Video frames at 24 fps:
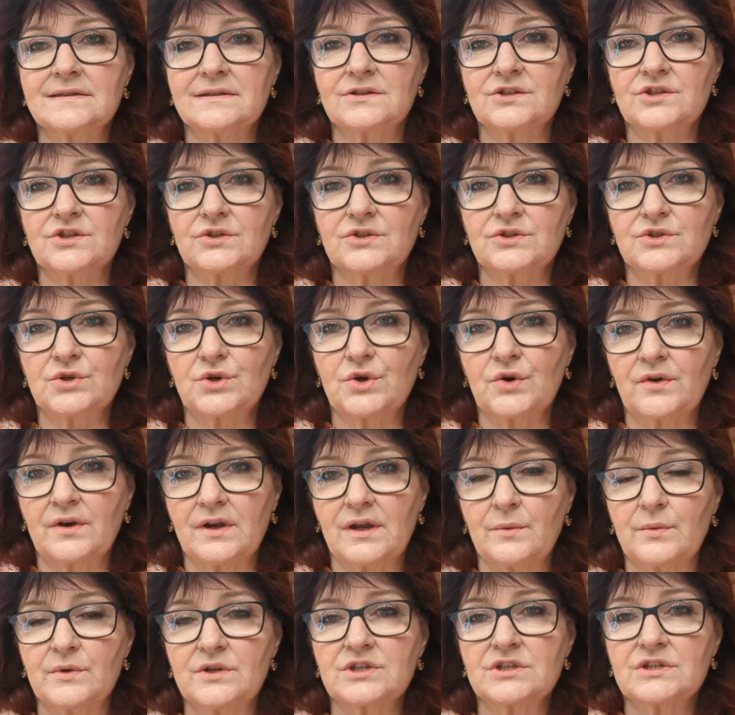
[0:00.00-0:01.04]
the
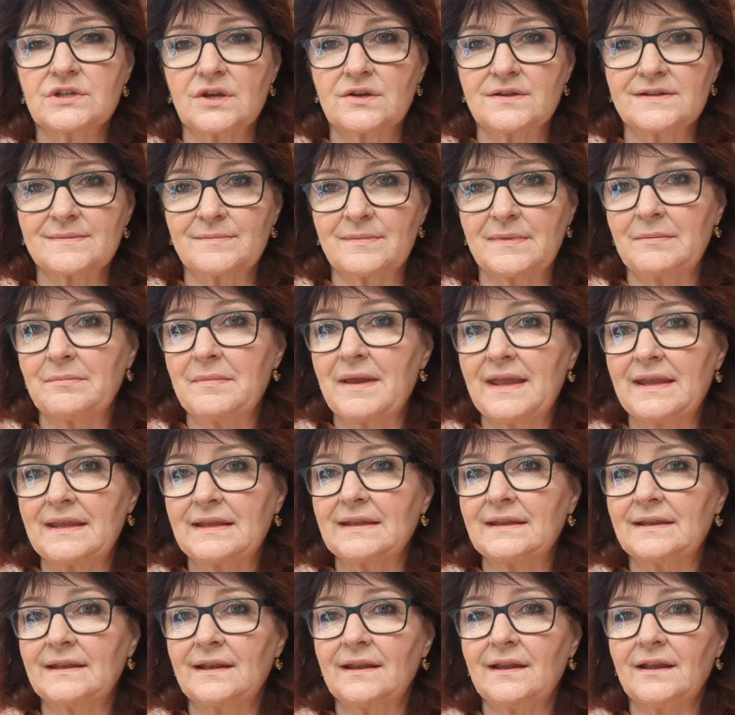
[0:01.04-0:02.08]
tutorial which shows me
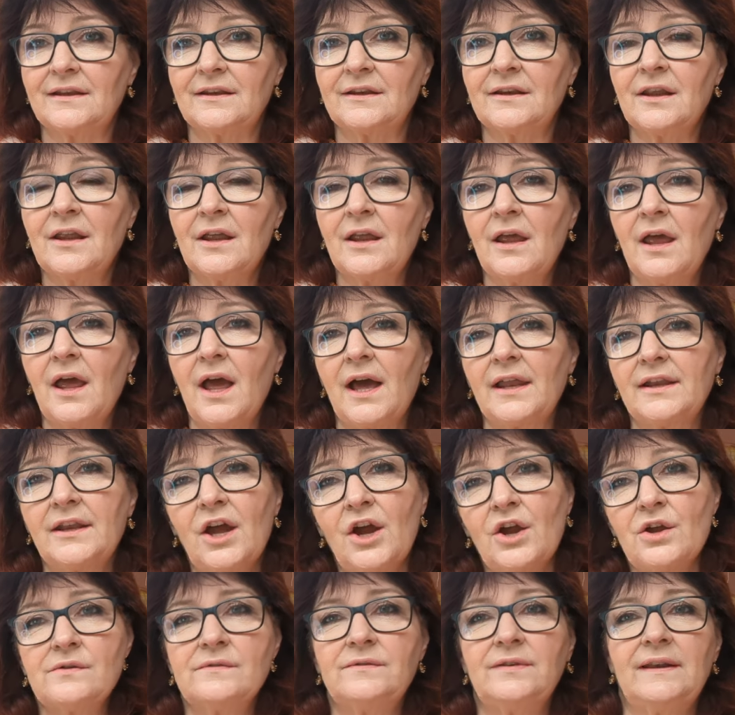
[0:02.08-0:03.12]
making it, and
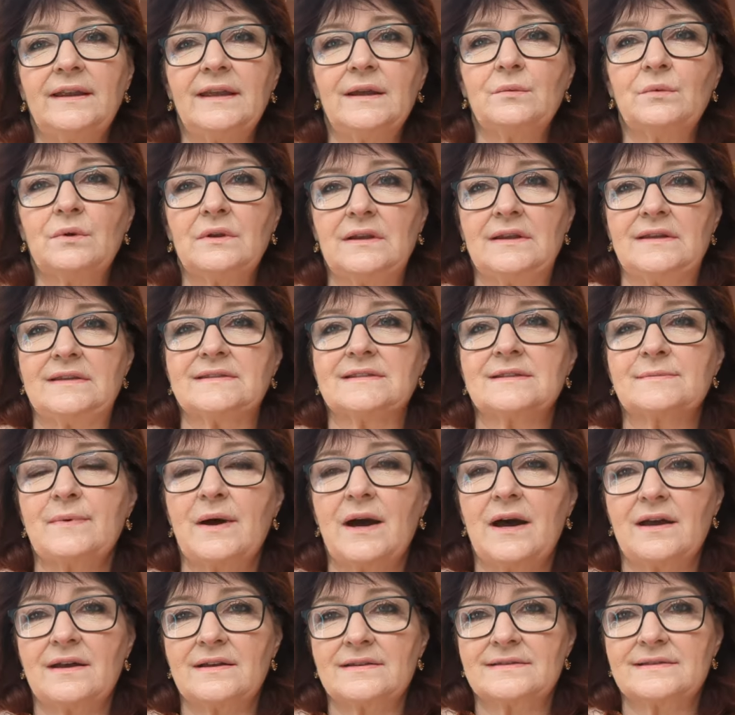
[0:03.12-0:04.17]
hopefully it will
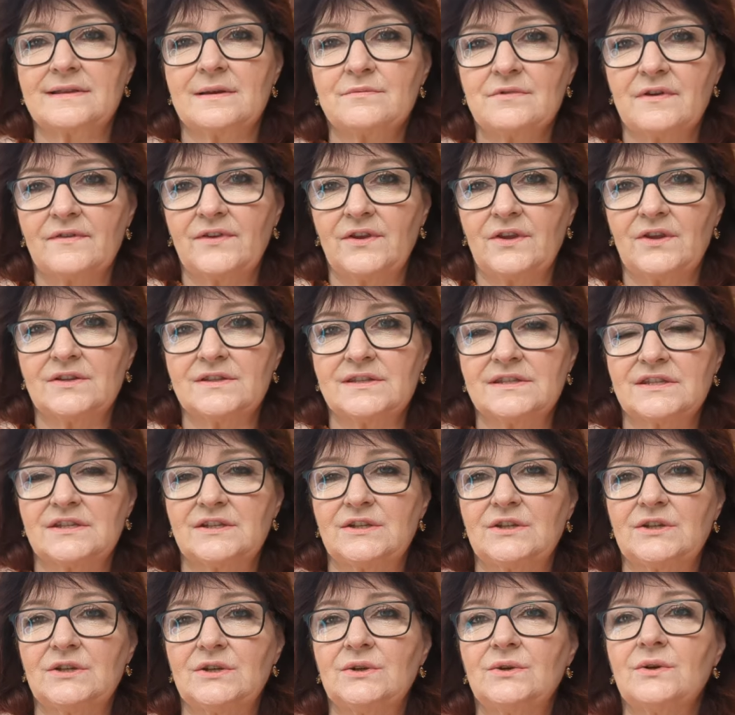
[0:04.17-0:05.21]
inspire some of you
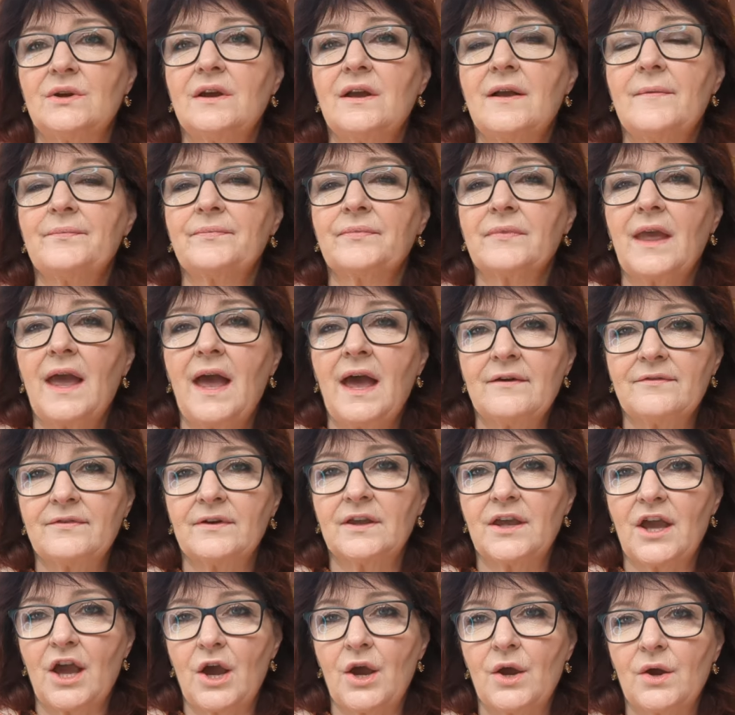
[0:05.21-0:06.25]
to have a
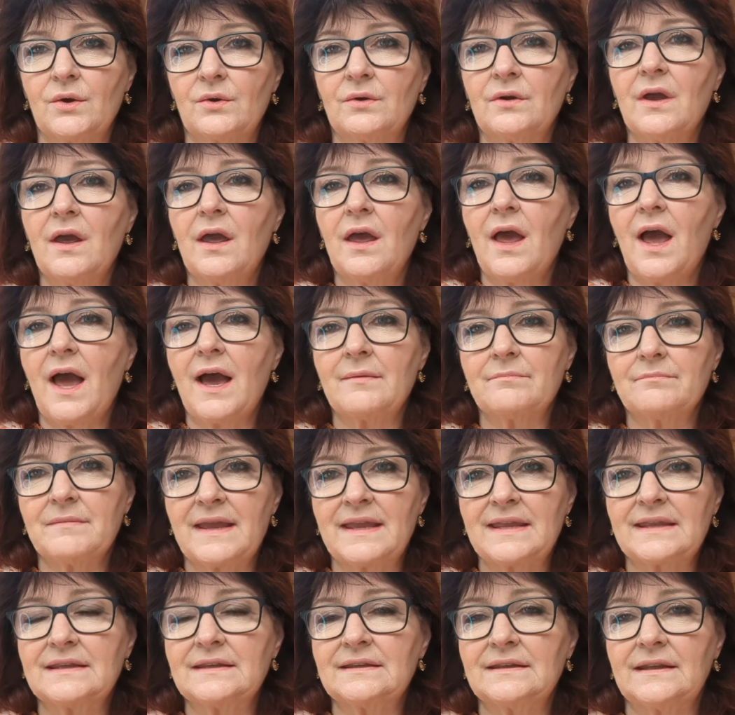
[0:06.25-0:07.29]
go at
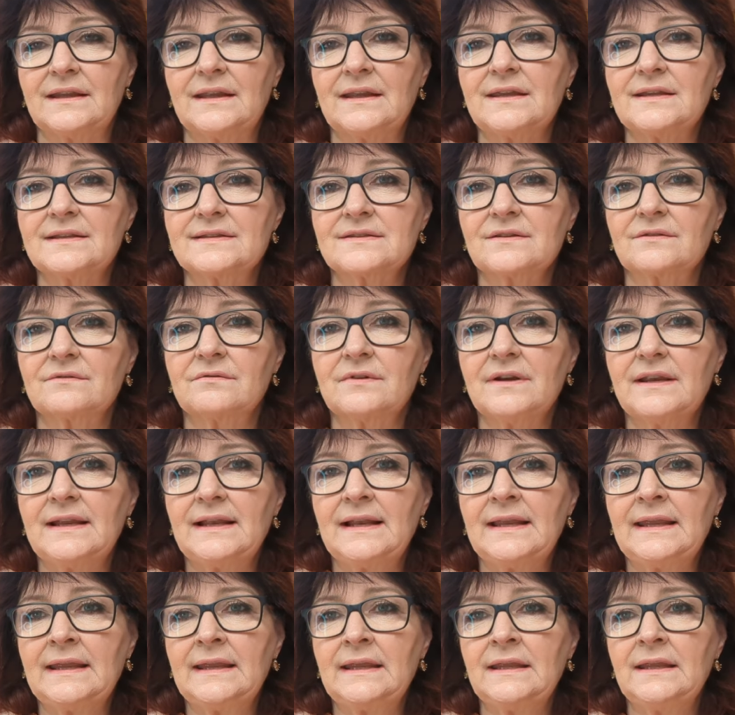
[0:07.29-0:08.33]
making it. It's a
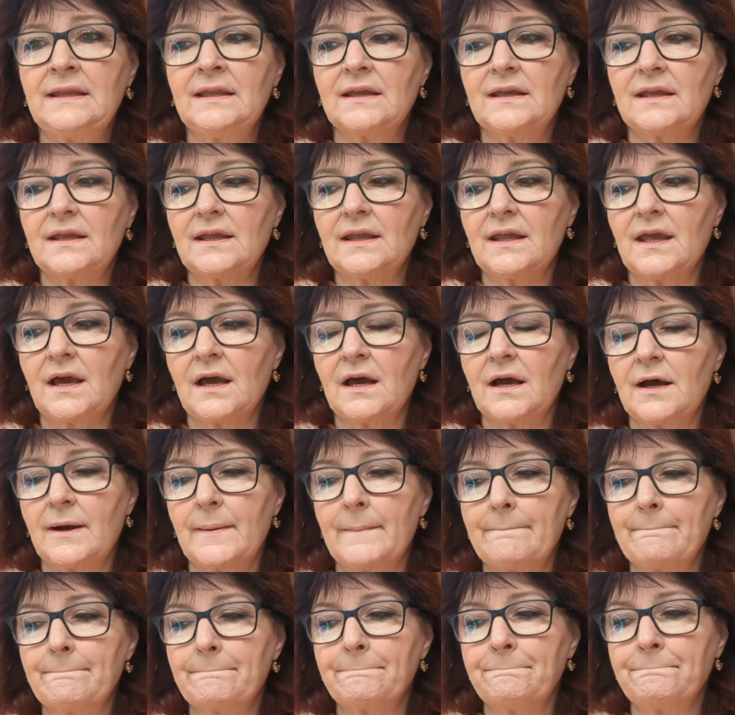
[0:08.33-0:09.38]
really
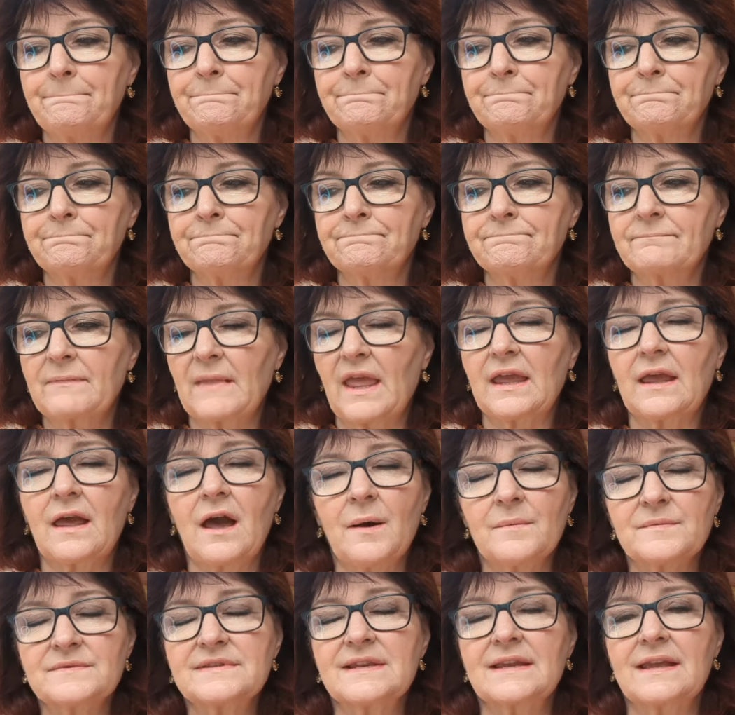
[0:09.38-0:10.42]
it
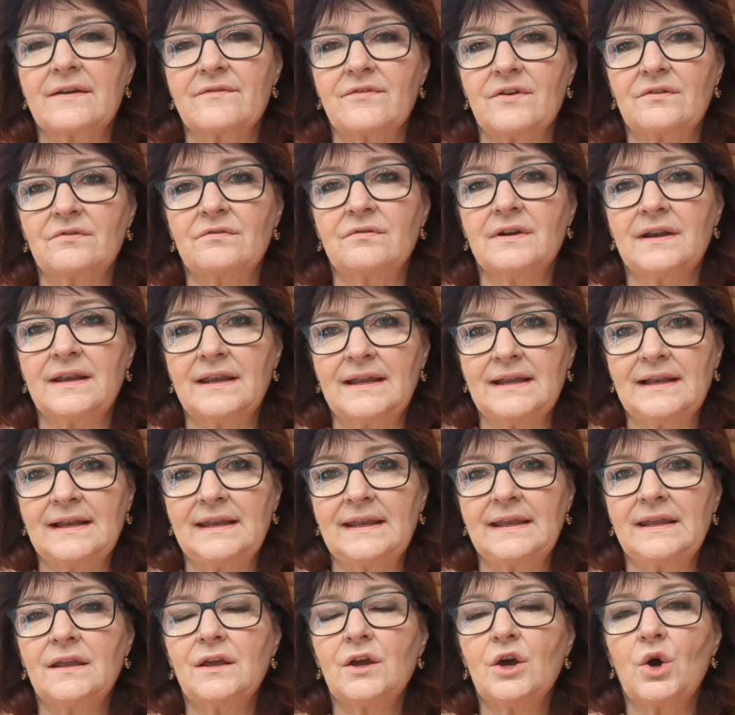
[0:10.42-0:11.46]
comes together
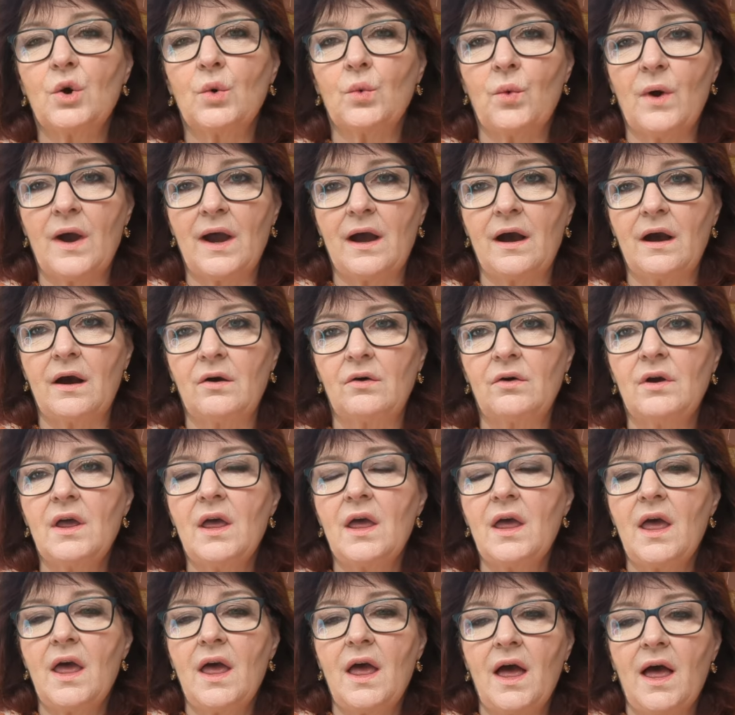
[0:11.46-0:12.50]
really well,
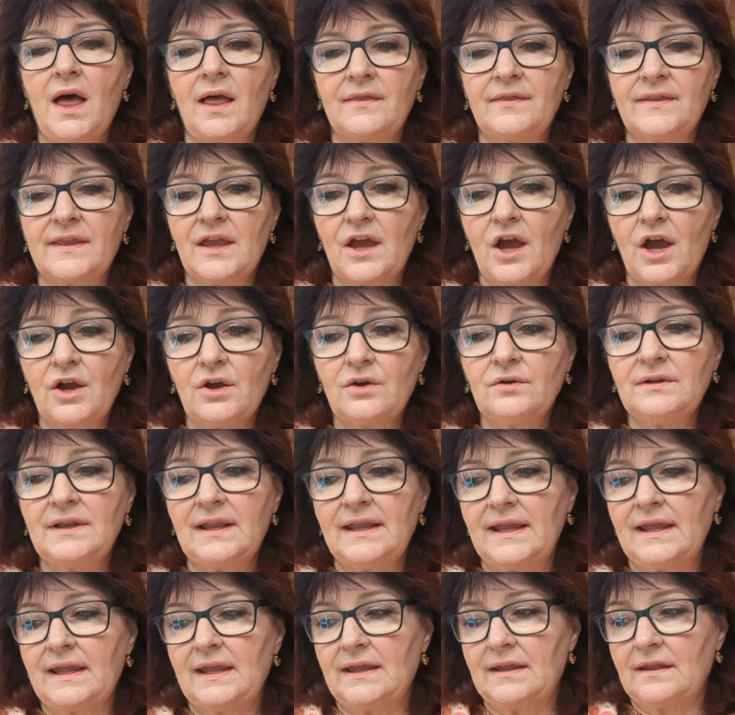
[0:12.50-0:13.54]
and the
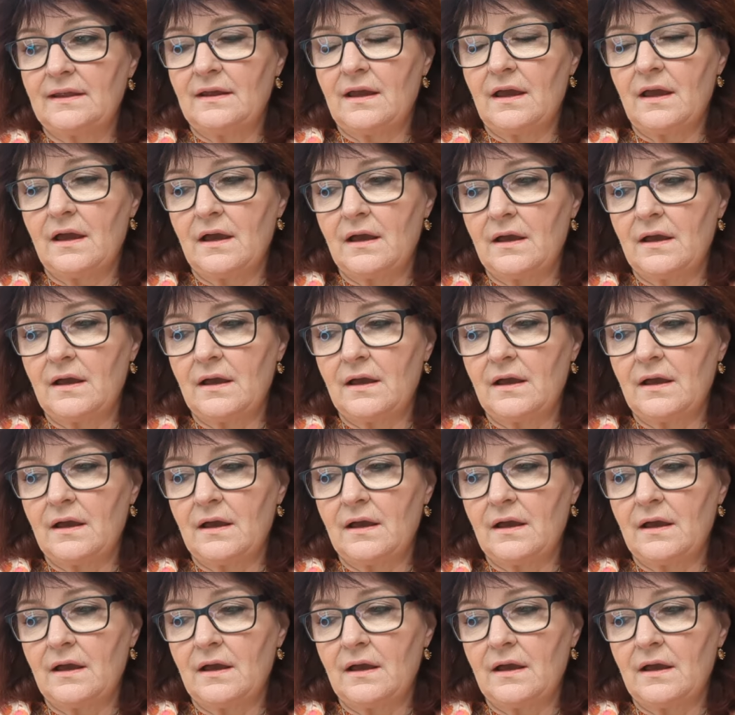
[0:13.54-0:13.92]
only